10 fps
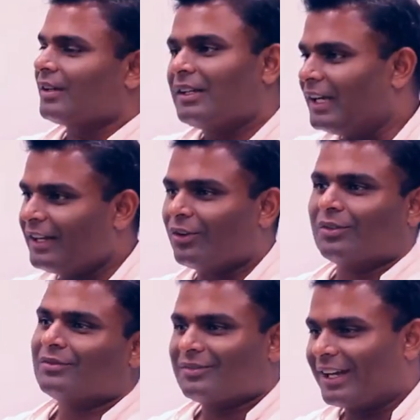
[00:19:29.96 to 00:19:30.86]
Clearly no,
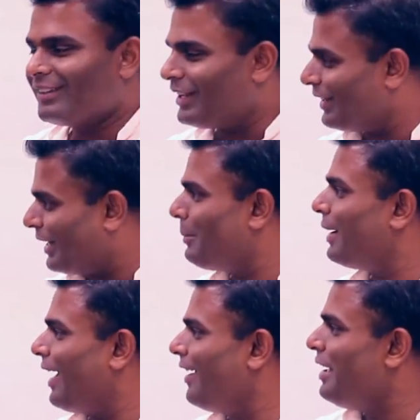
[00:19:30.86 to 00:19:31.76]
right?
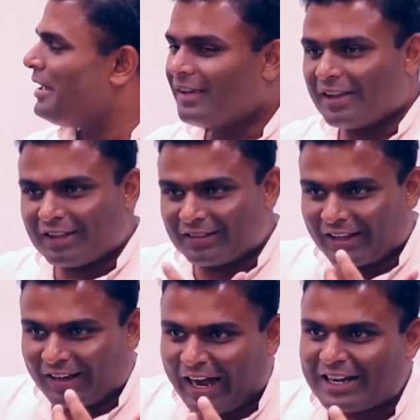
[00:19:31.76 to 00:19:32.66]

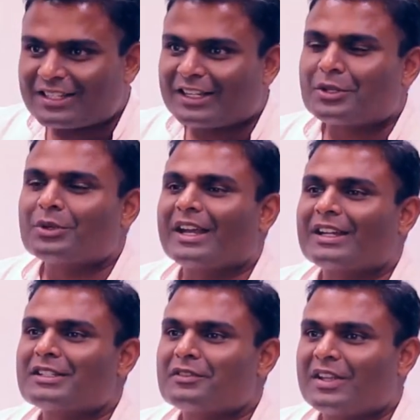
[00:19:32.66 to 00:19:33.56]
The answer that you
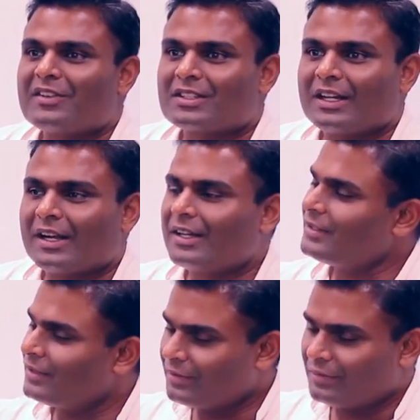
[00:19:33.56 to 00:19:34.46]
get is if there was
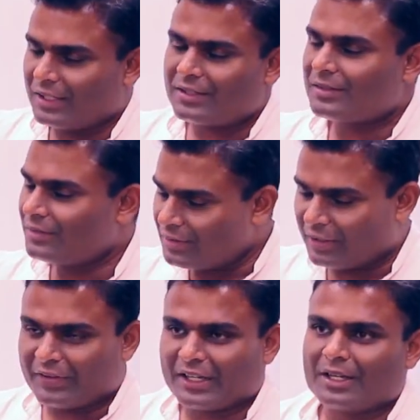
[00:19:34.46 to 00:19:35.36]
clarity, yes,
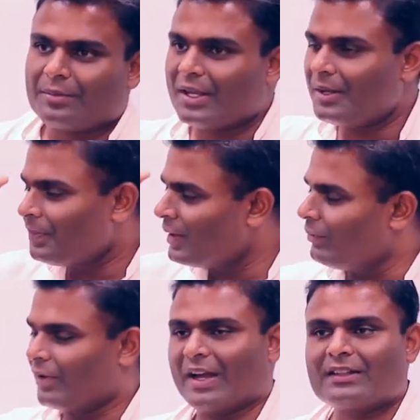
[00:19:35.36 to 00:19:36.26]
definitely me.
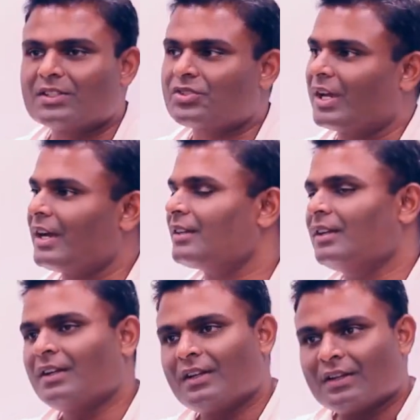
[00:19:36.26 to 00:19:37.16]
We've had this chat.
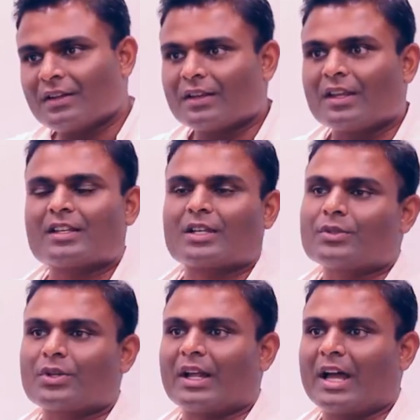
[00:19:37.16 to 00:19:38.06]
Here's how
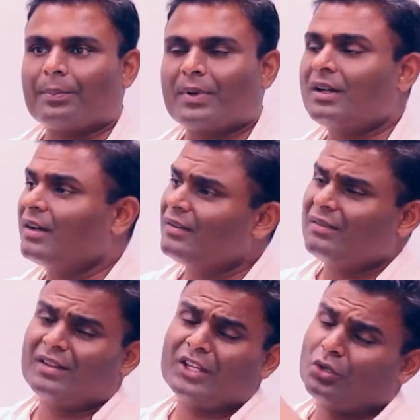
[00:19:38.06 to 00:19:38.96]
it's going to happen.
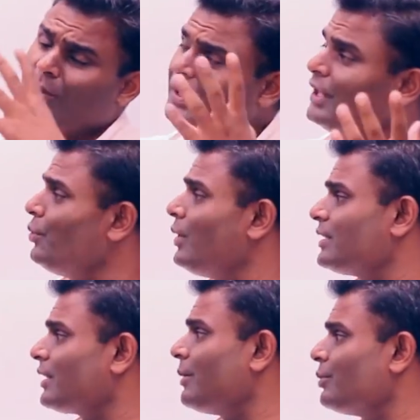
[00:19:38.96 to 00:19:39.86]
It could be that you
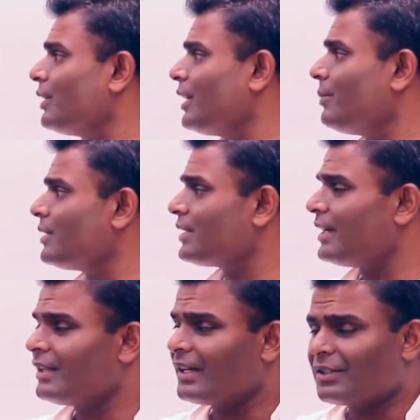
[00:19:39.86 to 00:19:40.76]
guys have come to agreement
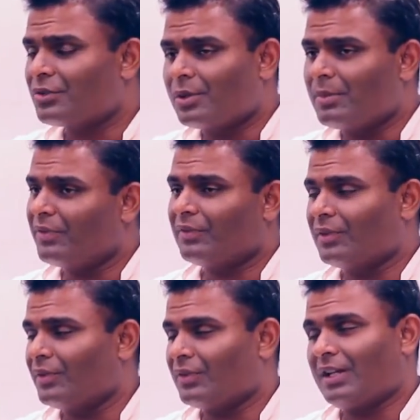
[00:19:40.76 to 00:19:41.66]
saying that it's going to be
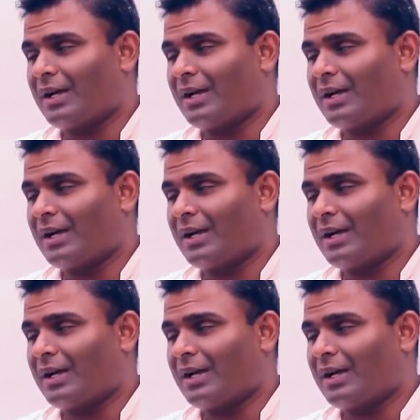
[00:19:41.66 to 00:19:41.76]
50-50.